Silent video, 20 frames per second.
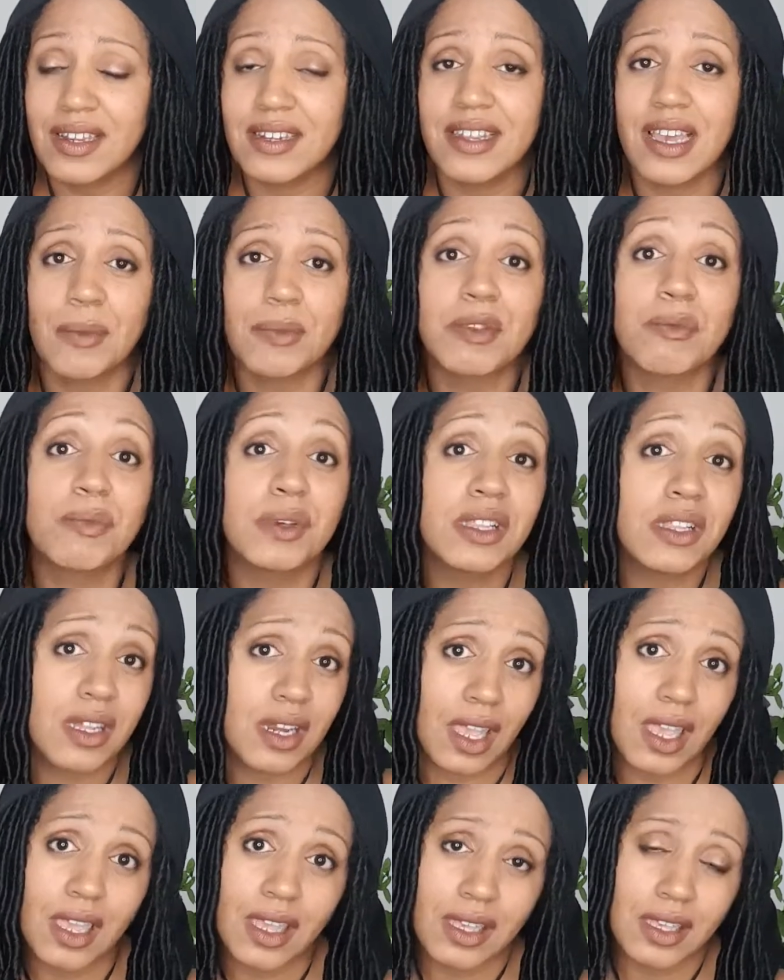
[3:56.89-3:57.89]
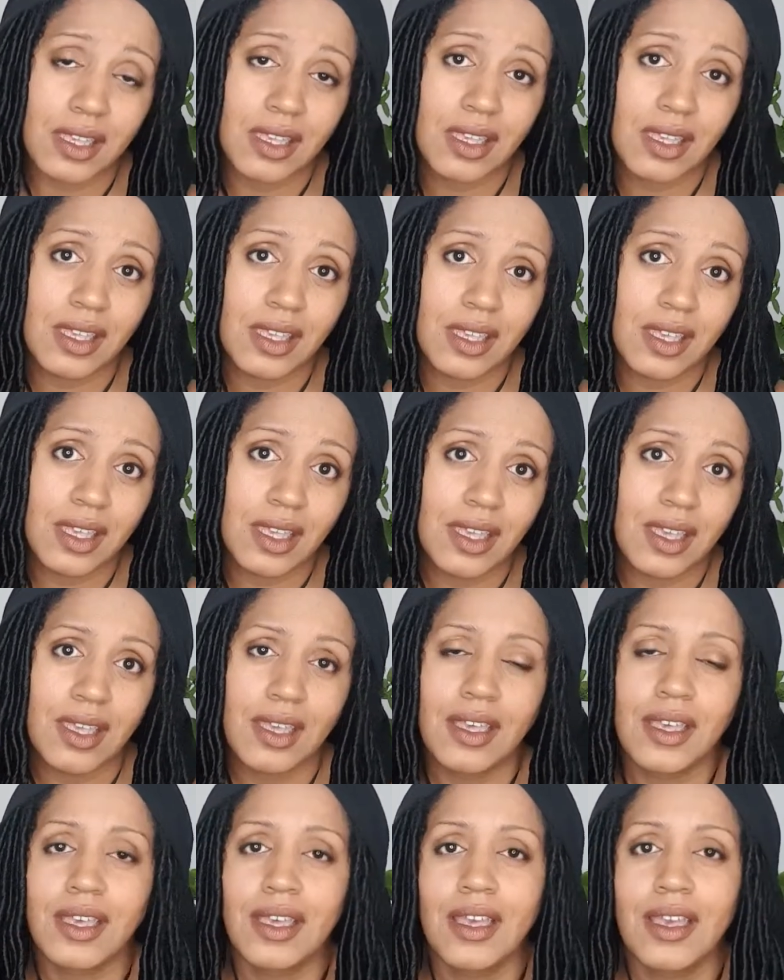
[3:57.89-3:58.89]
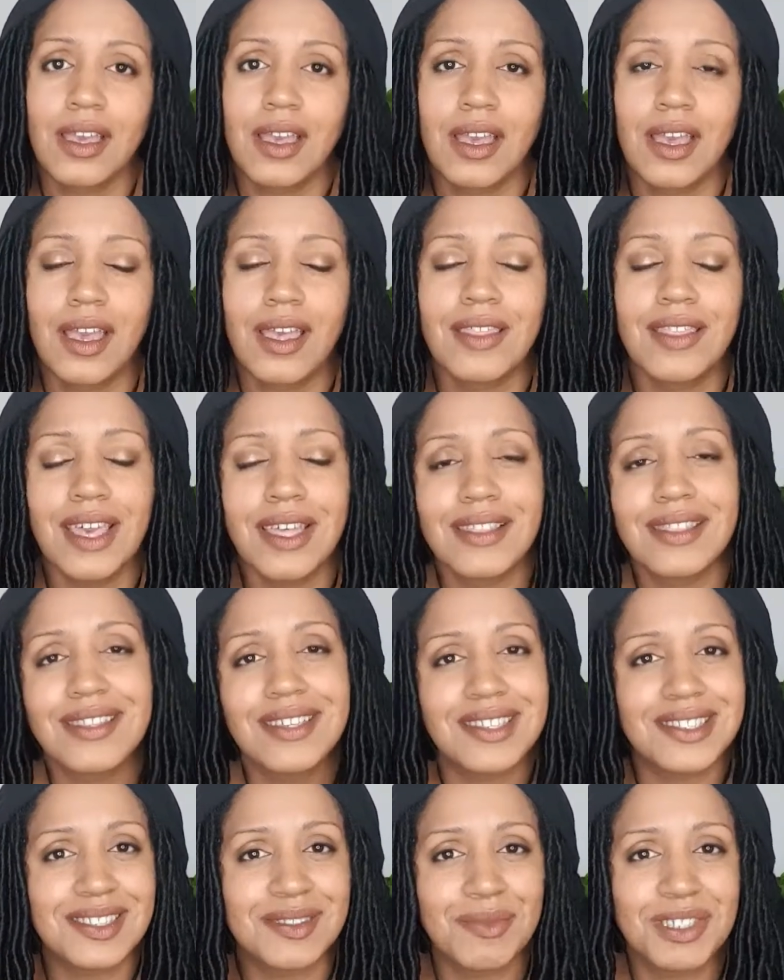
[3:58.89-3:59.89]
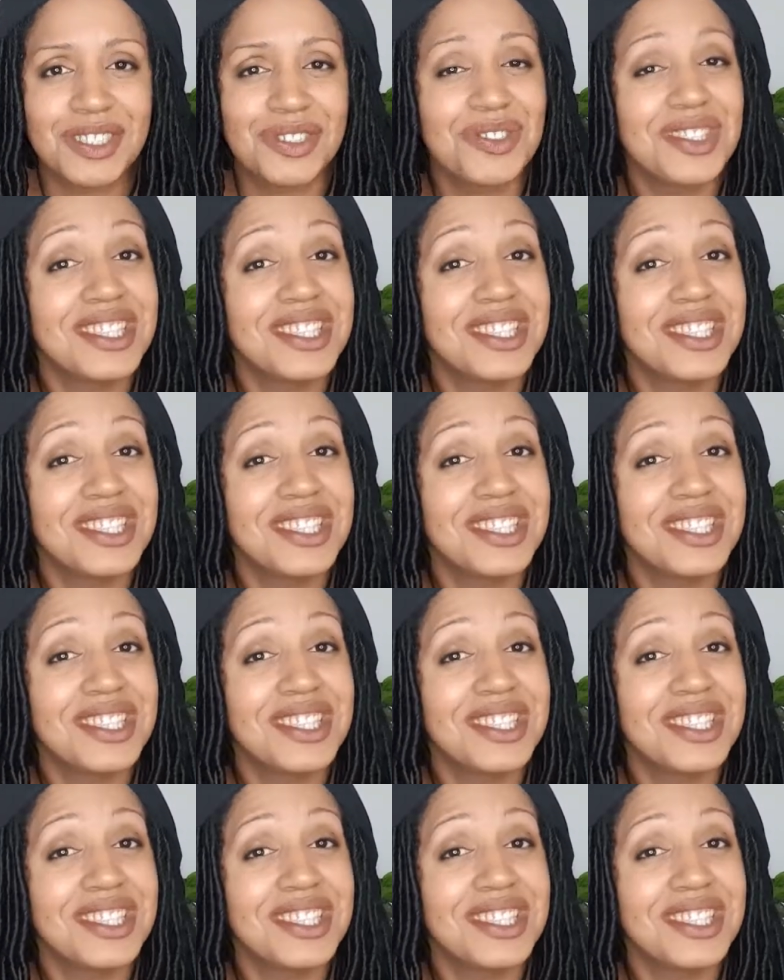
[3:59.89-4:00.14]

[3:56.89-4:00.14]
adaptability. And that leads me to